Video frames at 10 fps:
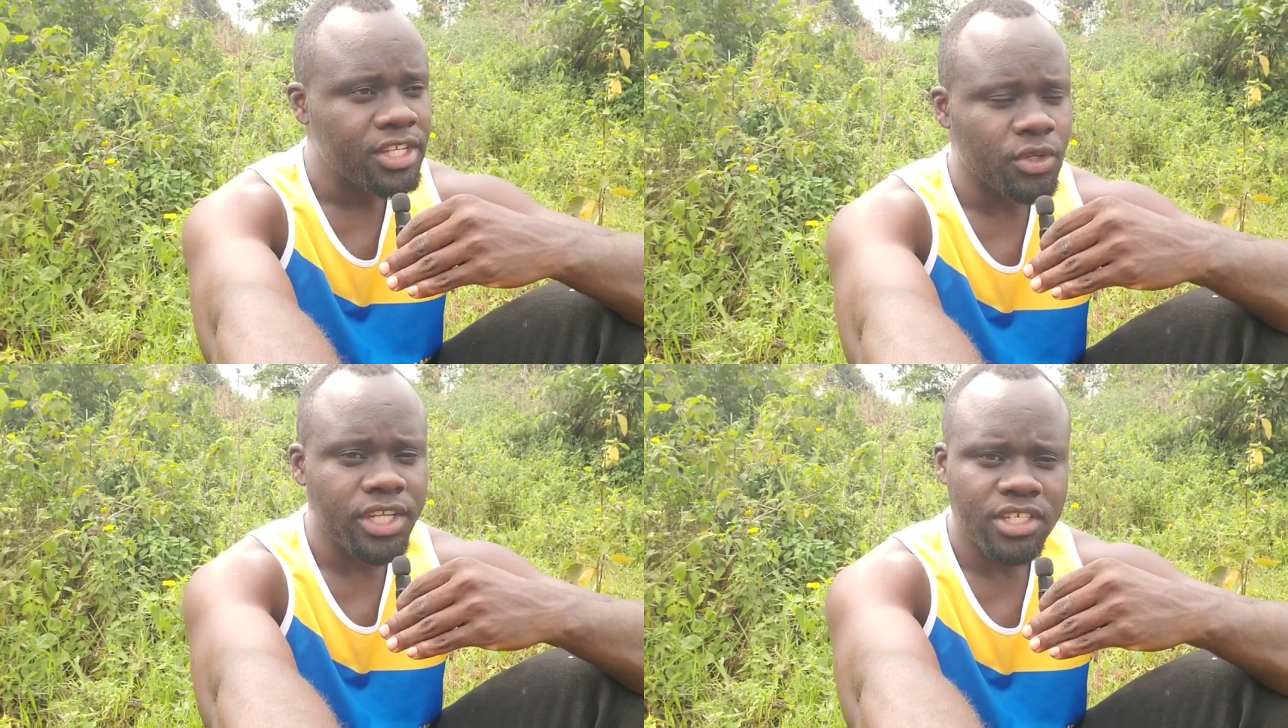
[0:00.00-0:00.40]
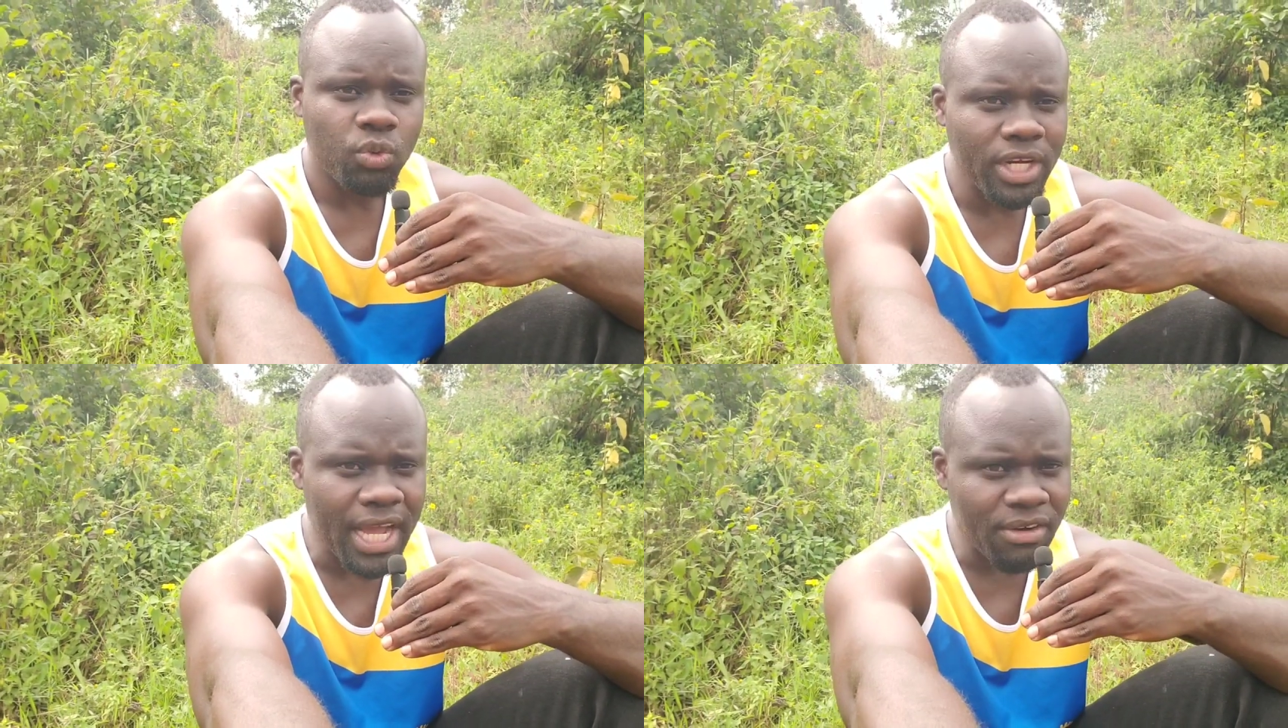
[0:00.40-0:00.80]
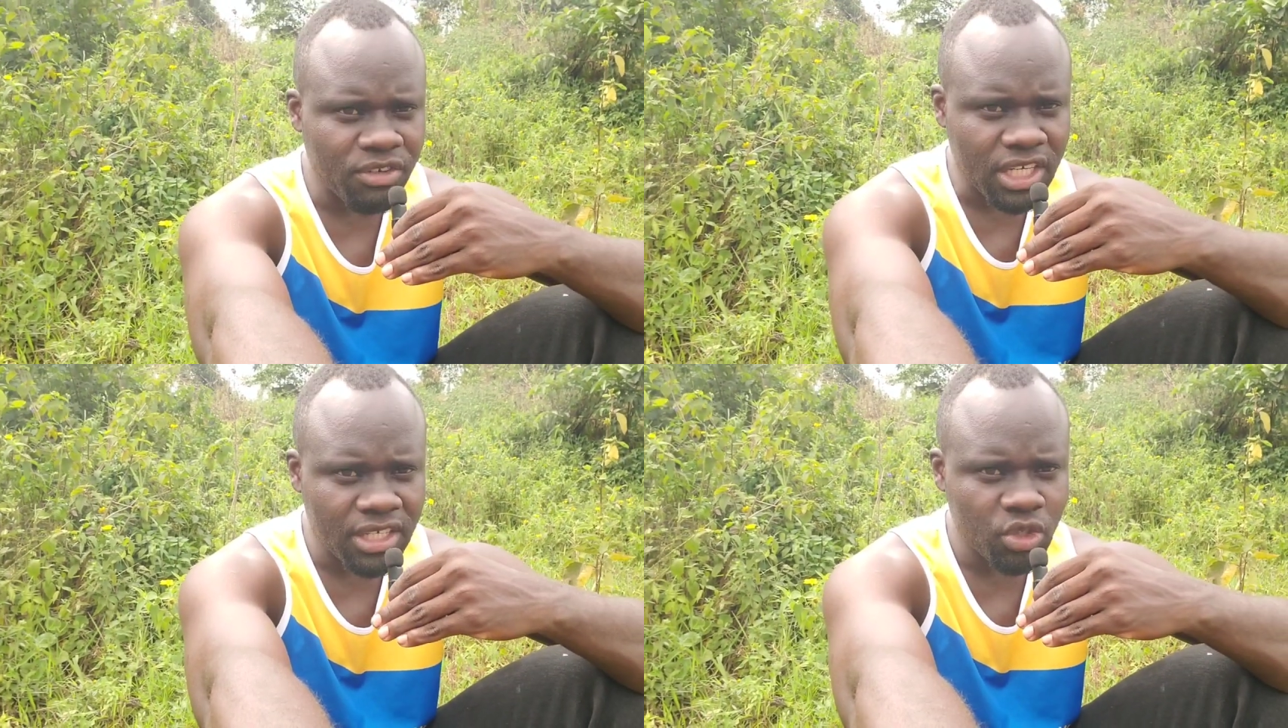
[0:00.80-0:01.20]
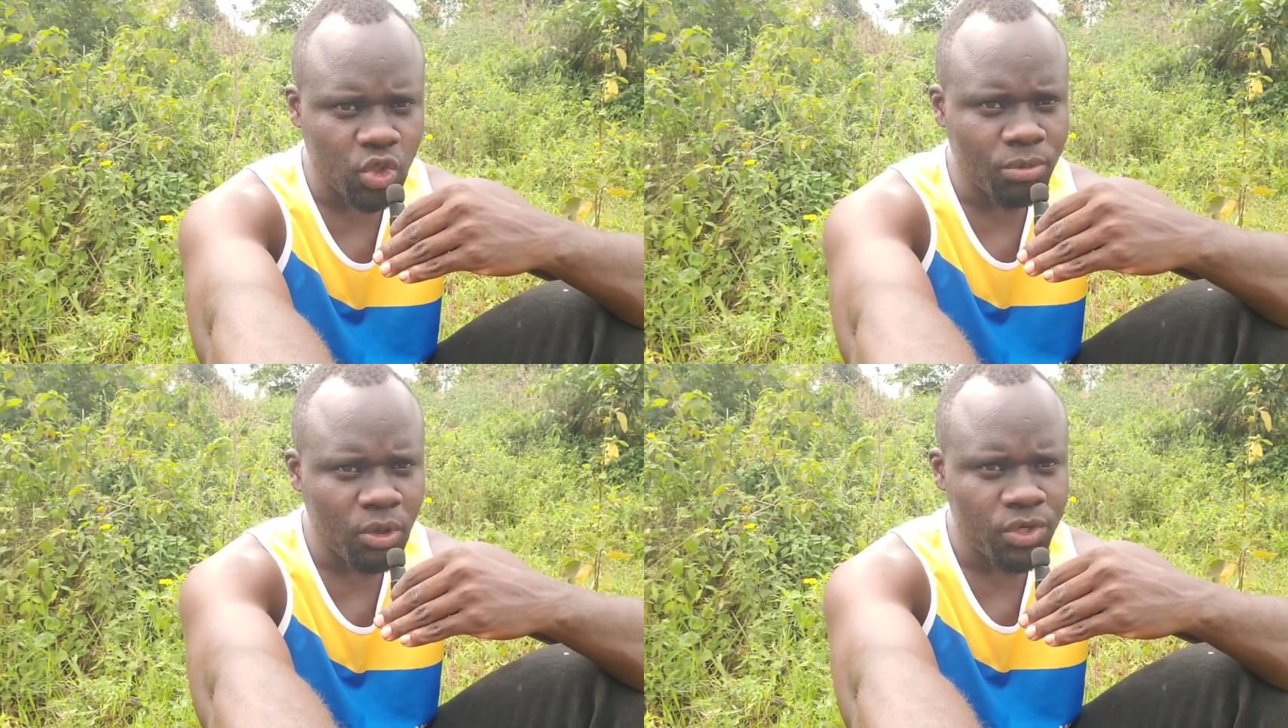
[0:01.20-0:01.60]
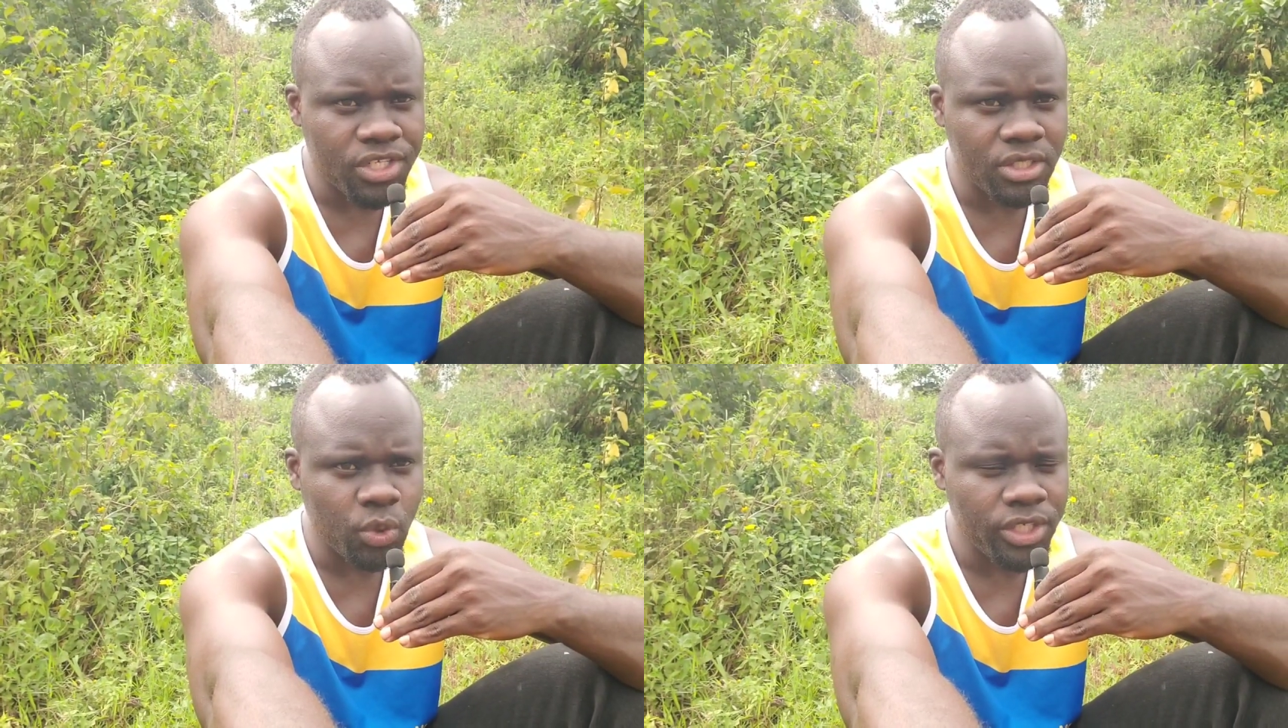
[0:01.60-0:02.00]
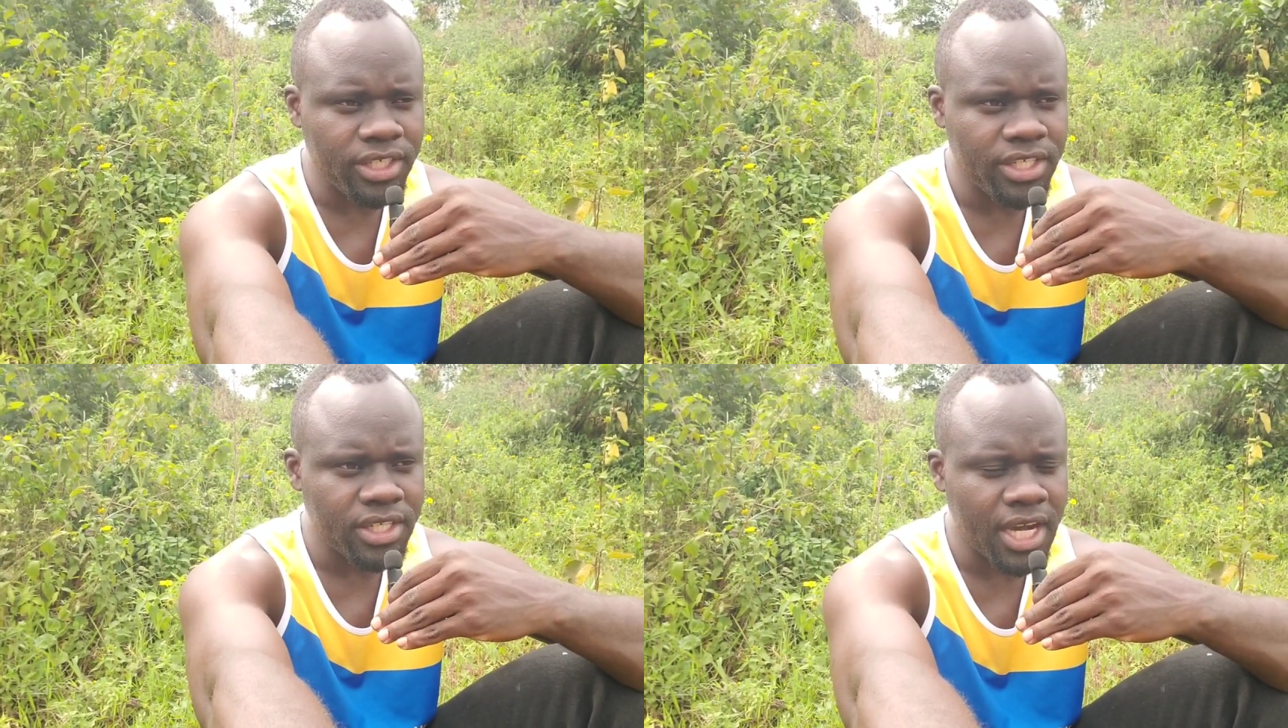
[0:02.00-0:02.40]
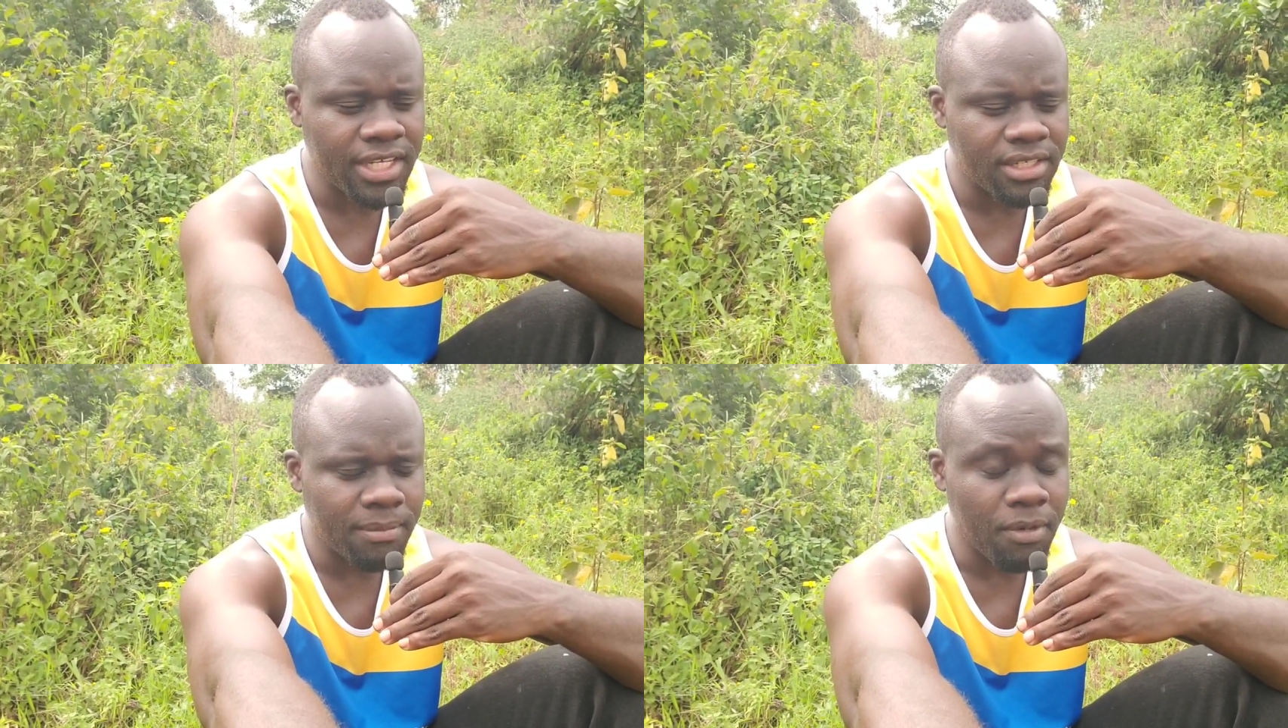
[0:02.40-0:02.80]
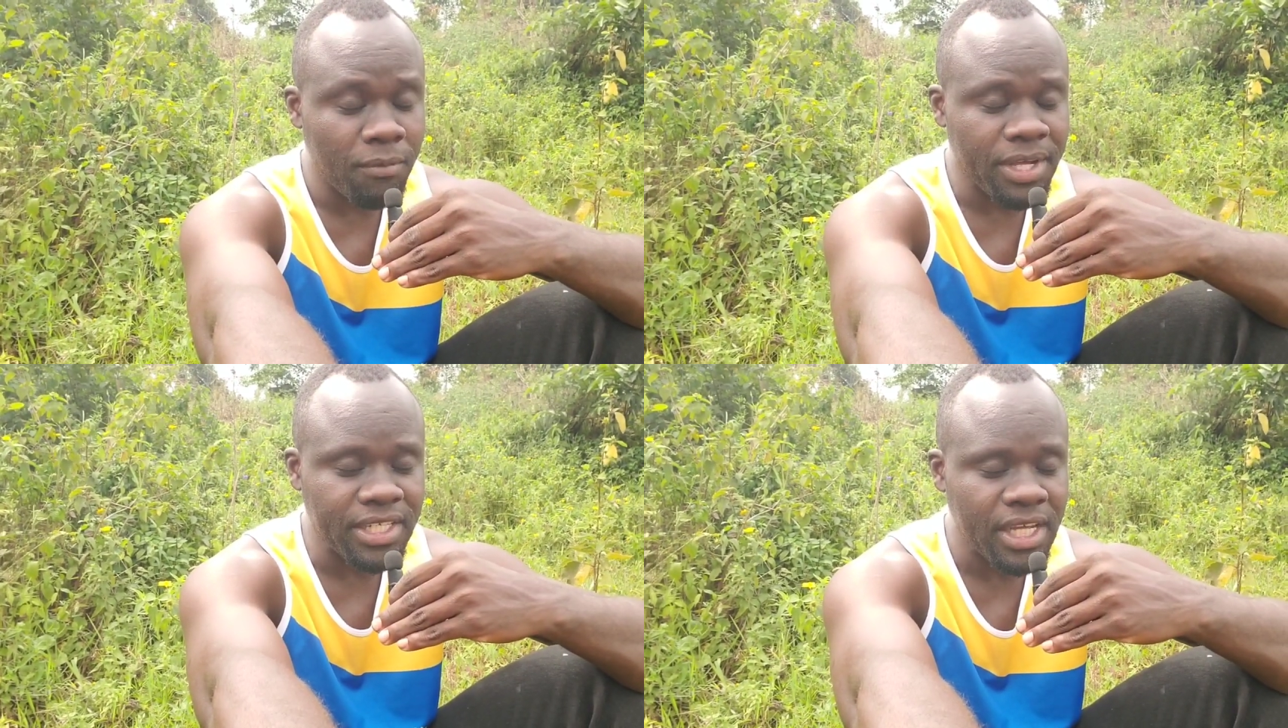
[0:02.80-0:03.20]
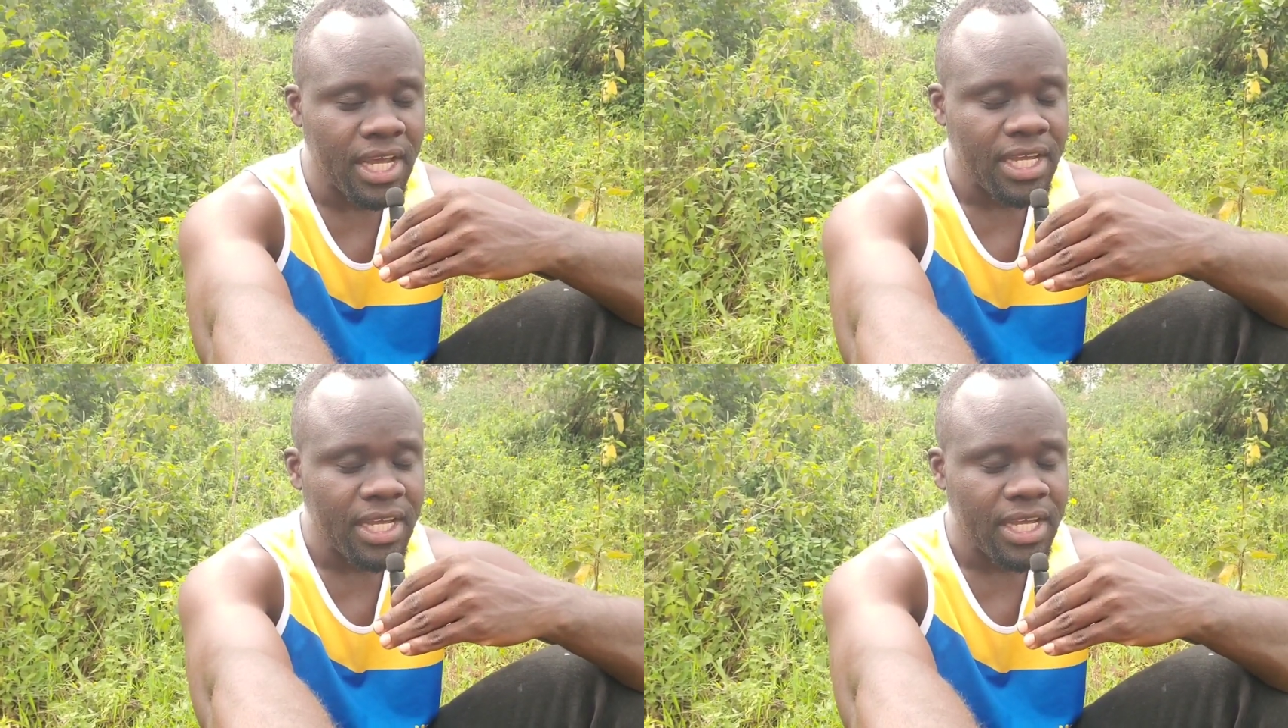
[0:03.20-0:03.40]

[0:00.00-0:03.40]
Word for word: so there is one african youtuber who is doing this at the moment